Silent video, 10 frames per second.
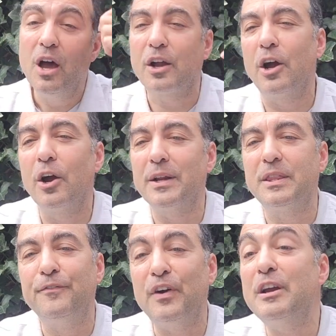occurred
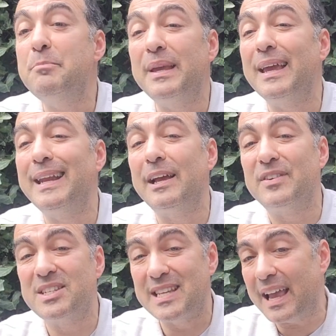at the very beginning of
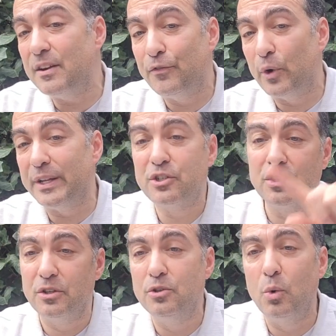his second voyage
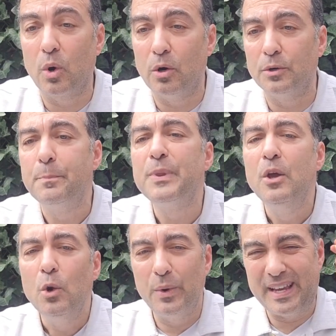to the New World
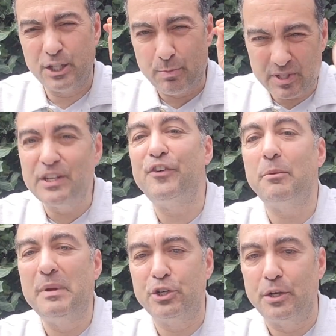with a
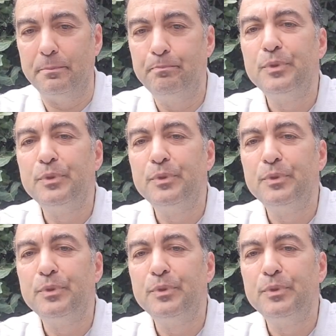specific mission: